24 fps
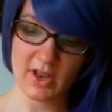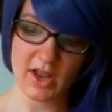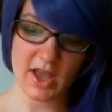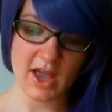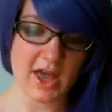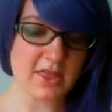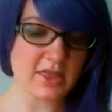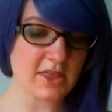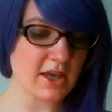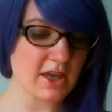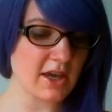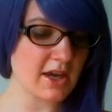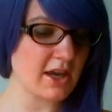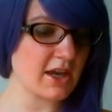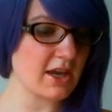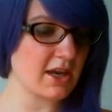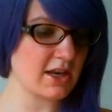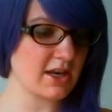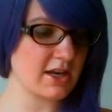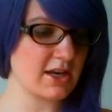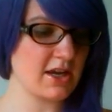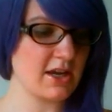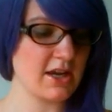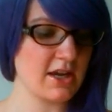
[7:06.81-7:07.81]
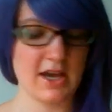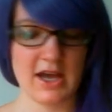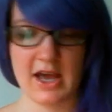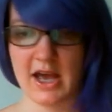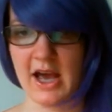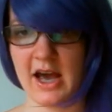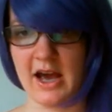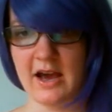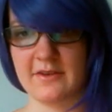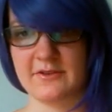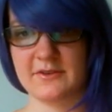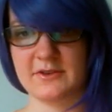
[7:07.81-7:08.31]
And then
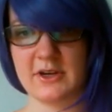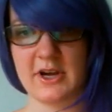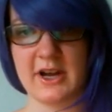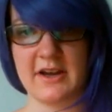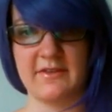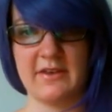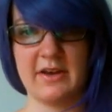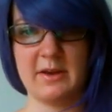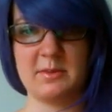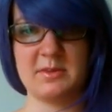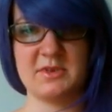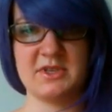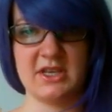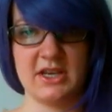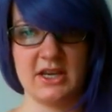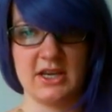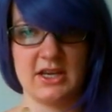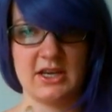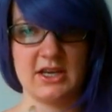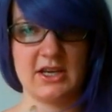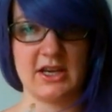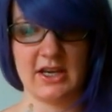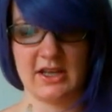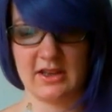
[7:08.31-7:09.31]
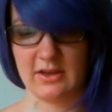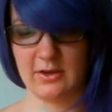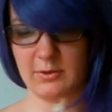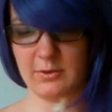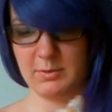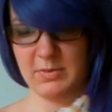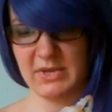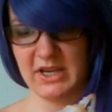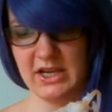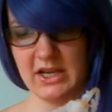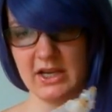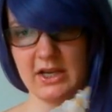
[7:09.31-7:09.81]
after I've emptied, and
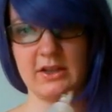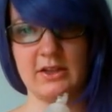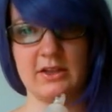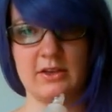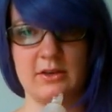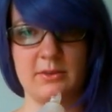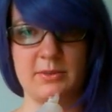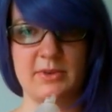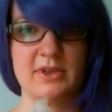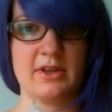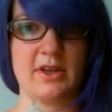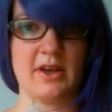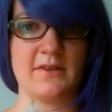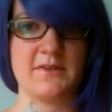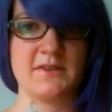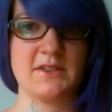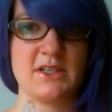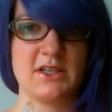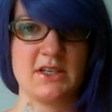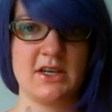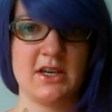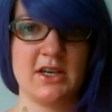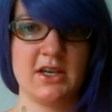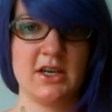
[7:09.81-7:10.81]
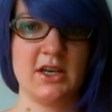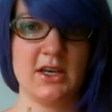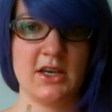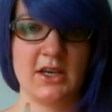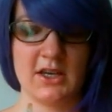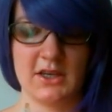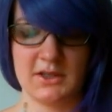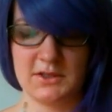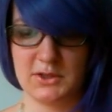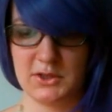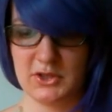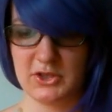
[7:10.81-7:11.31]
there'll be a little bit left in it,
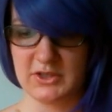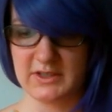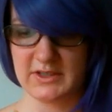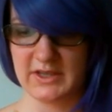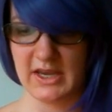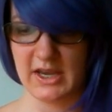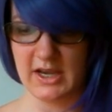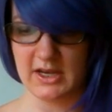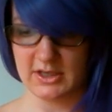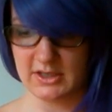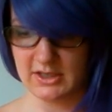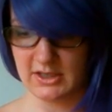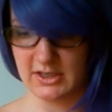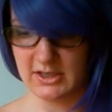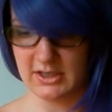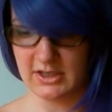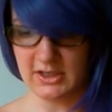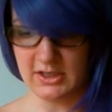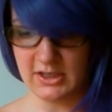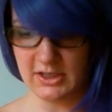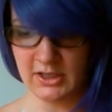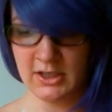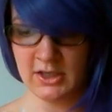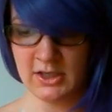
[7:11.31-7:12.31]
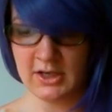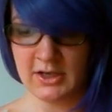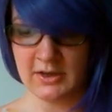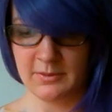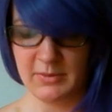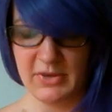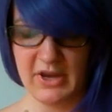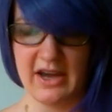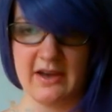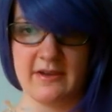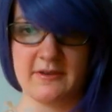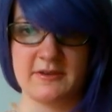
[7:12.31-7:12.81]
so you just can't get it all.
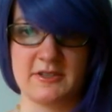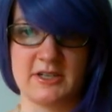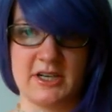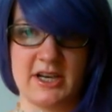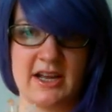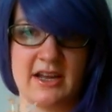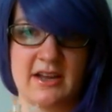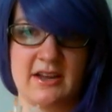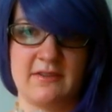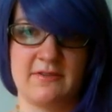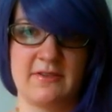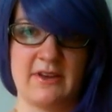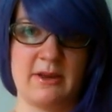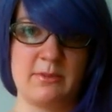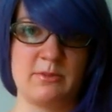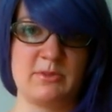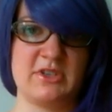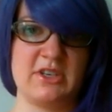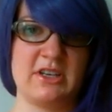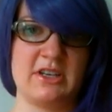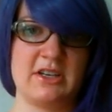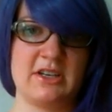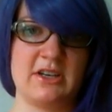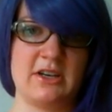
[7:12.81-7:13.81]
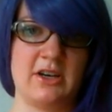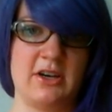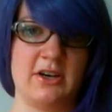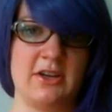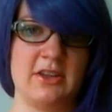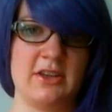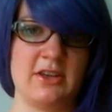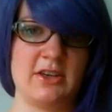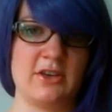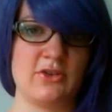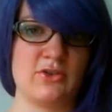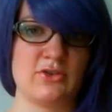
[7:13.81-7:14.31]
But after I have emptied it
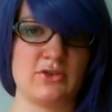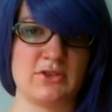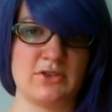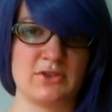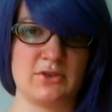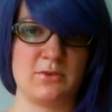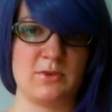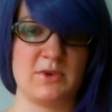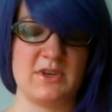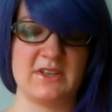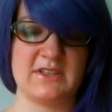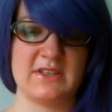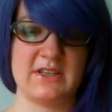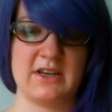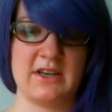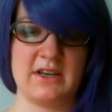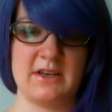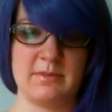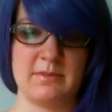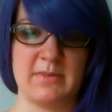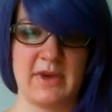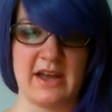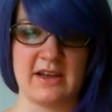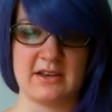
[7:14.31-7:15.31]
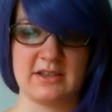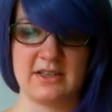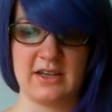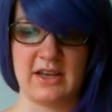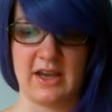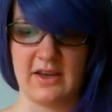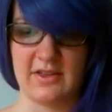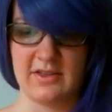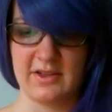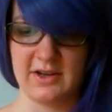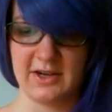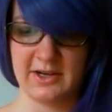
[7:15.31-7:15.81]
all, then you squeeze it back
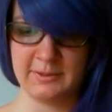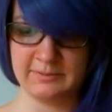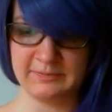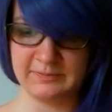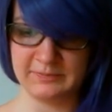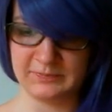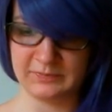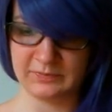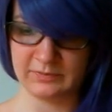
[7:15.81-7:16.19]
together